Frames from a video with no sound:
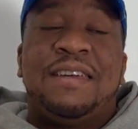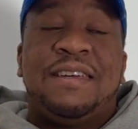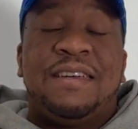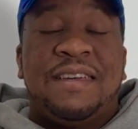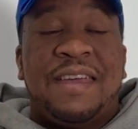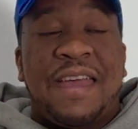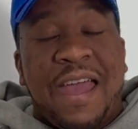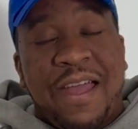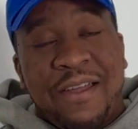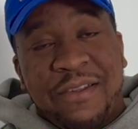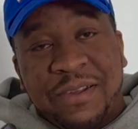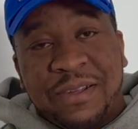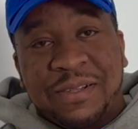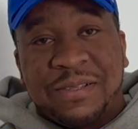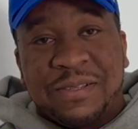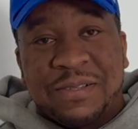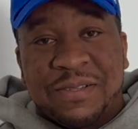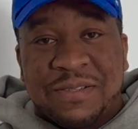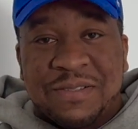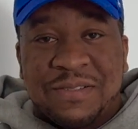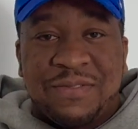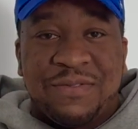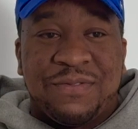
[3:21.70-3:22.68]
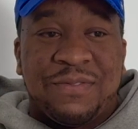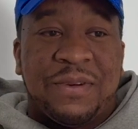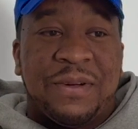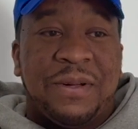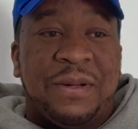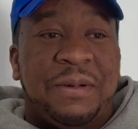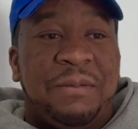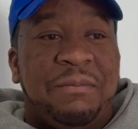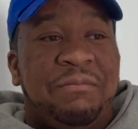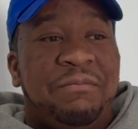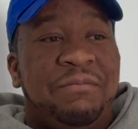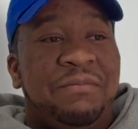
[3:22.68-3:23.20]
characters
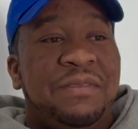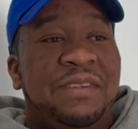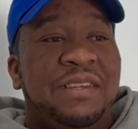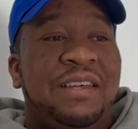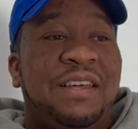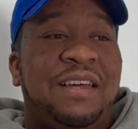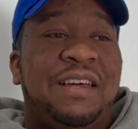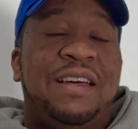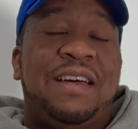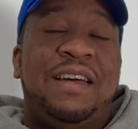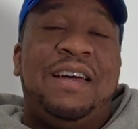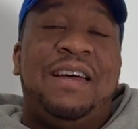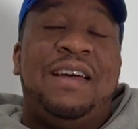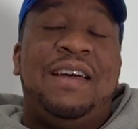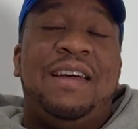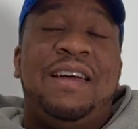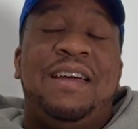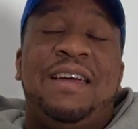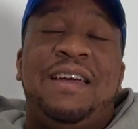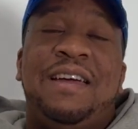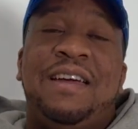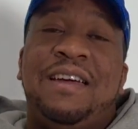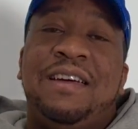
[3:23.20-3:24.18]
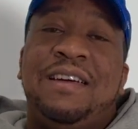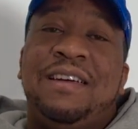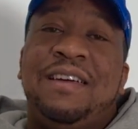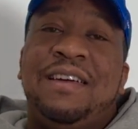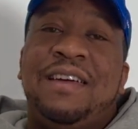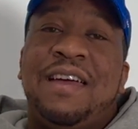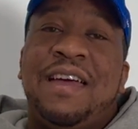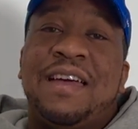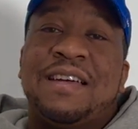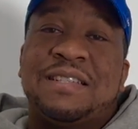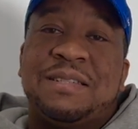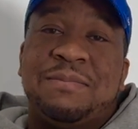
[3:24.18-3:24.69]
from
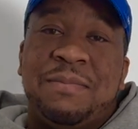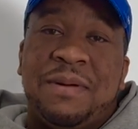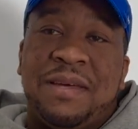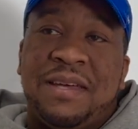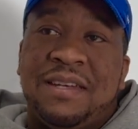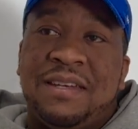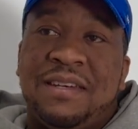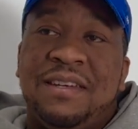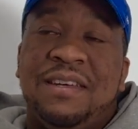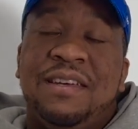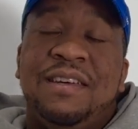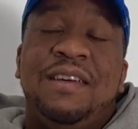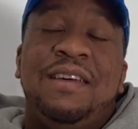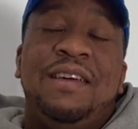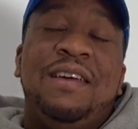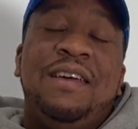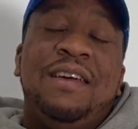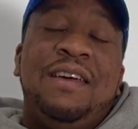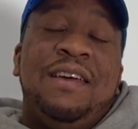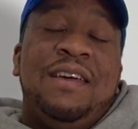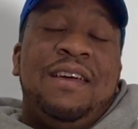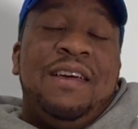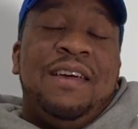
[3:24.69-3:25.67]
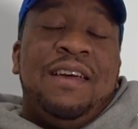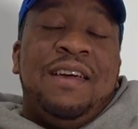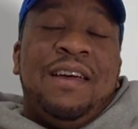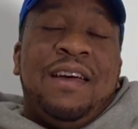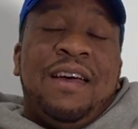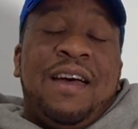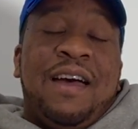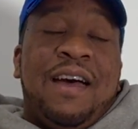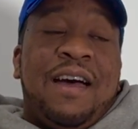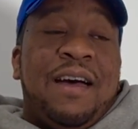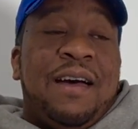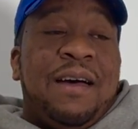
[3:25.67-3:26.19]
X-Men.
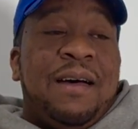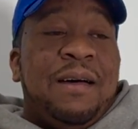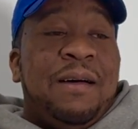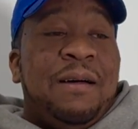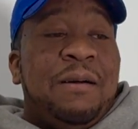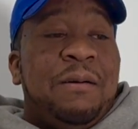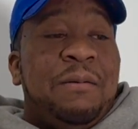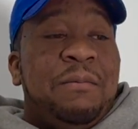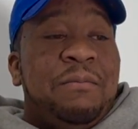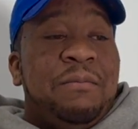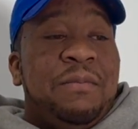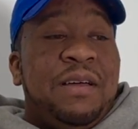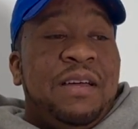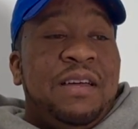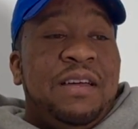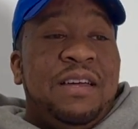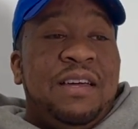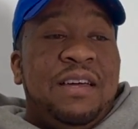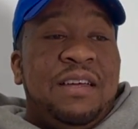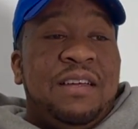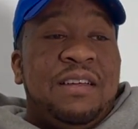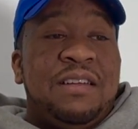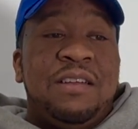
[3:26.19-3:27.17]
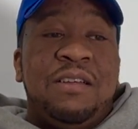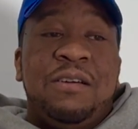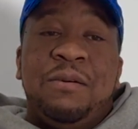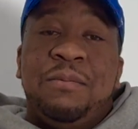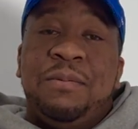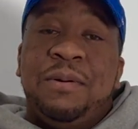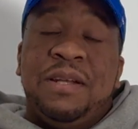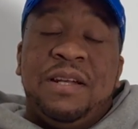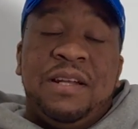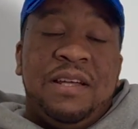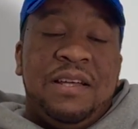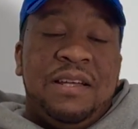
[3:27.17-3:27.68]
I don't know,
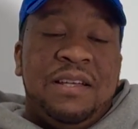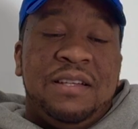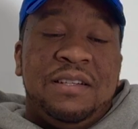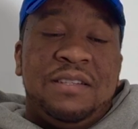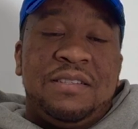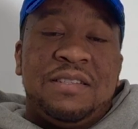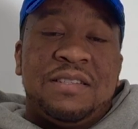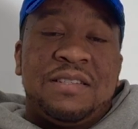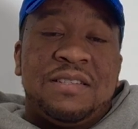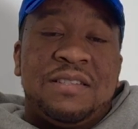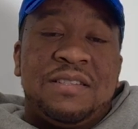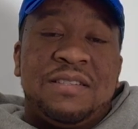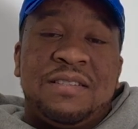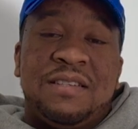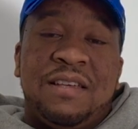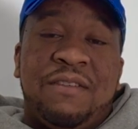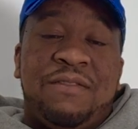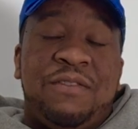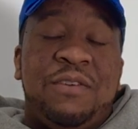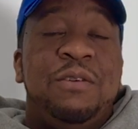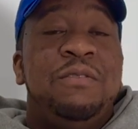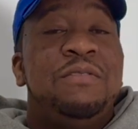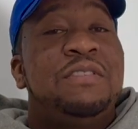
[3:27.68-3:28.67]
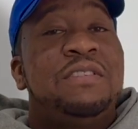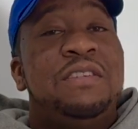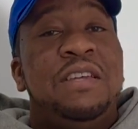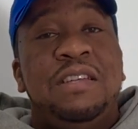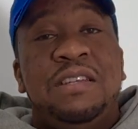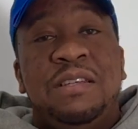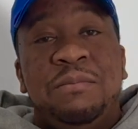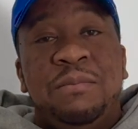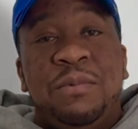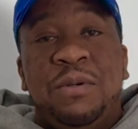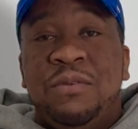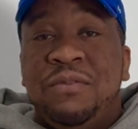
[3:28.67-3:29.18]
but just if you've seen
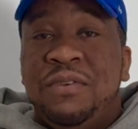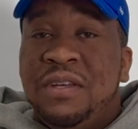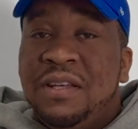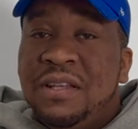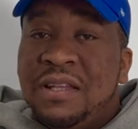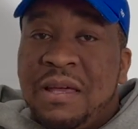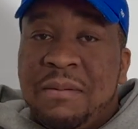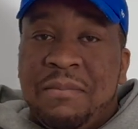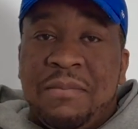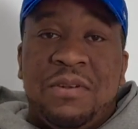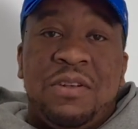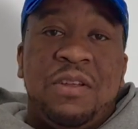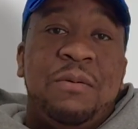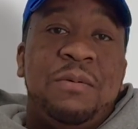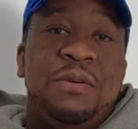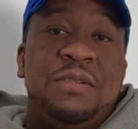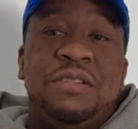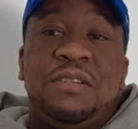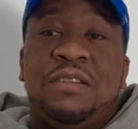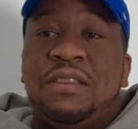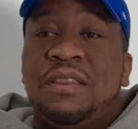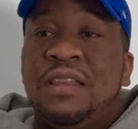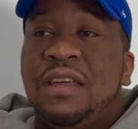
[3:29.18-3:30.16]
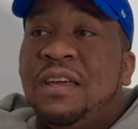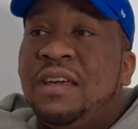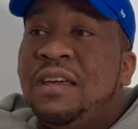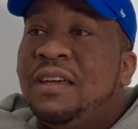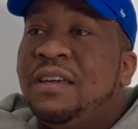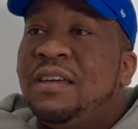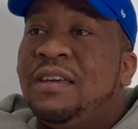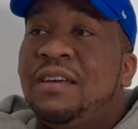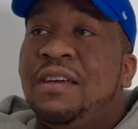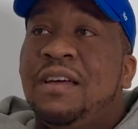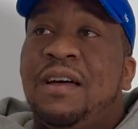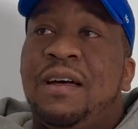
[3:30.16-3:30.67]
the movie, let me know what you
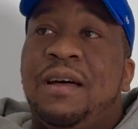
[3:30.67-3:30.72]
think.